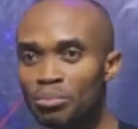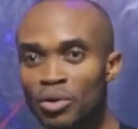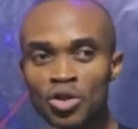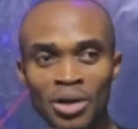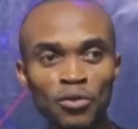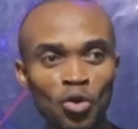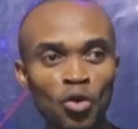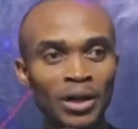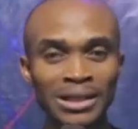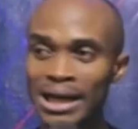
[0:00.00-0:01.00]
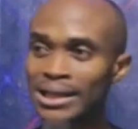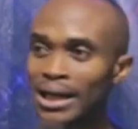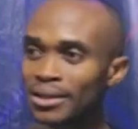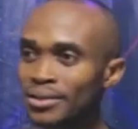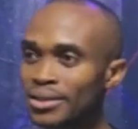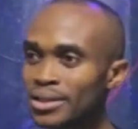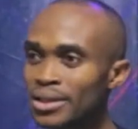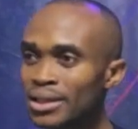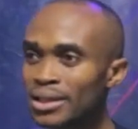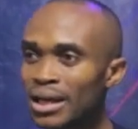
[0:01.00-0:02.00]
Because you have to go for Antenatal,
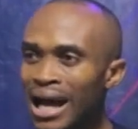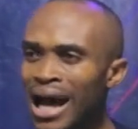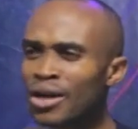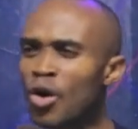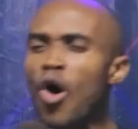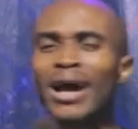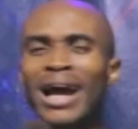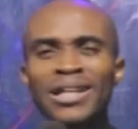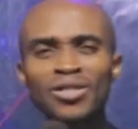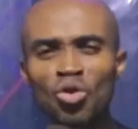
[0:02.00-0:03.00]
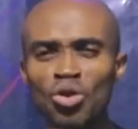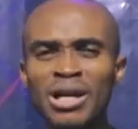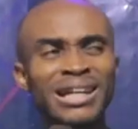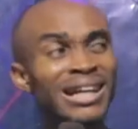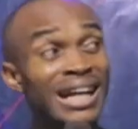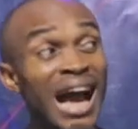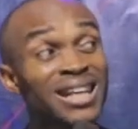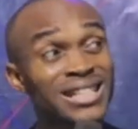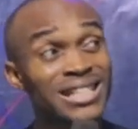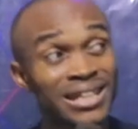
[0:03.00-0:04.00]
And all kinds. So,
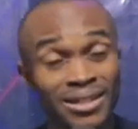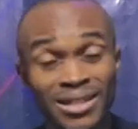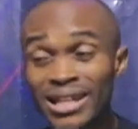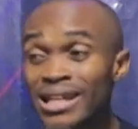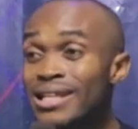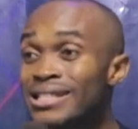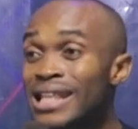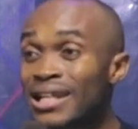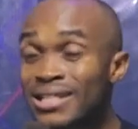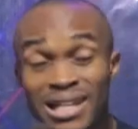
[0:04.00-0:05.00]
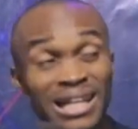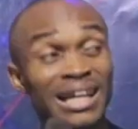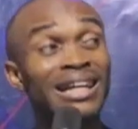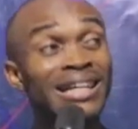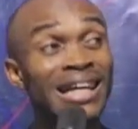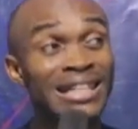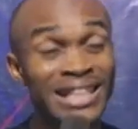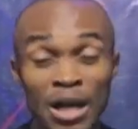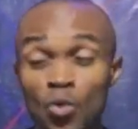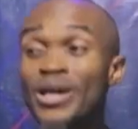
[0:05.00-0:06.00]
casting is that the
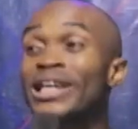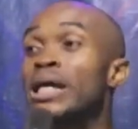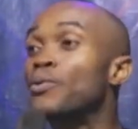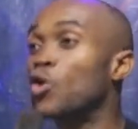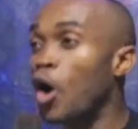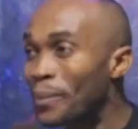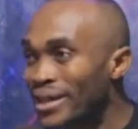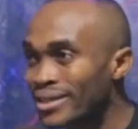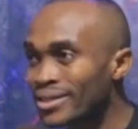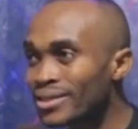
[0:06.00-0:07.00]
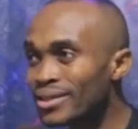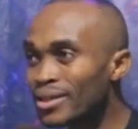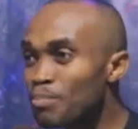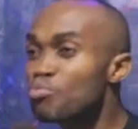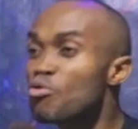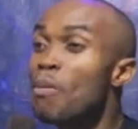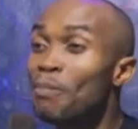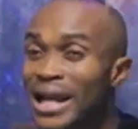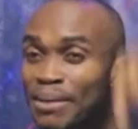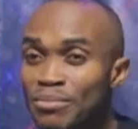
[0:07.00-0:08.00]
thing will keep coming.
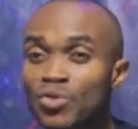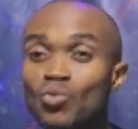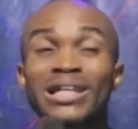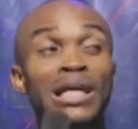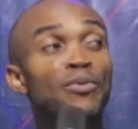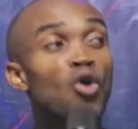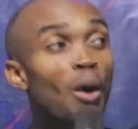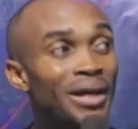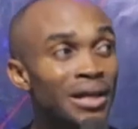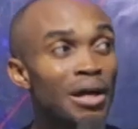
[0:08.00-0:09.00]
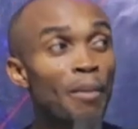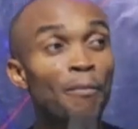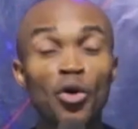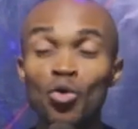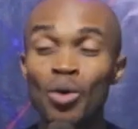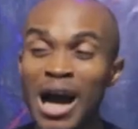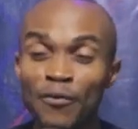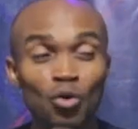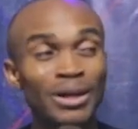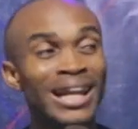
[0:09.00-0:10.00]
Problems will keep coming. But you
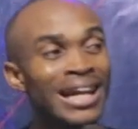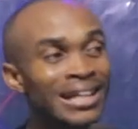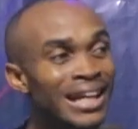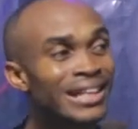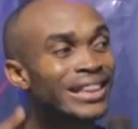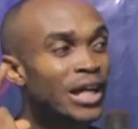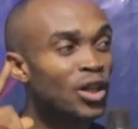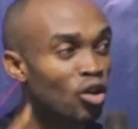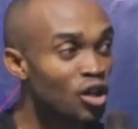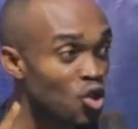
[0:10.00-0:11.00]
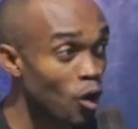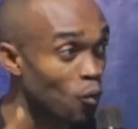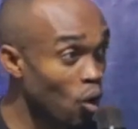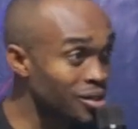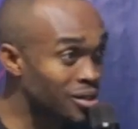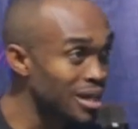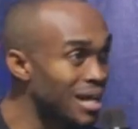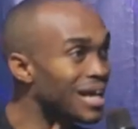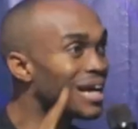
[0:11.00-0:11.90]
have to learn the technology of what?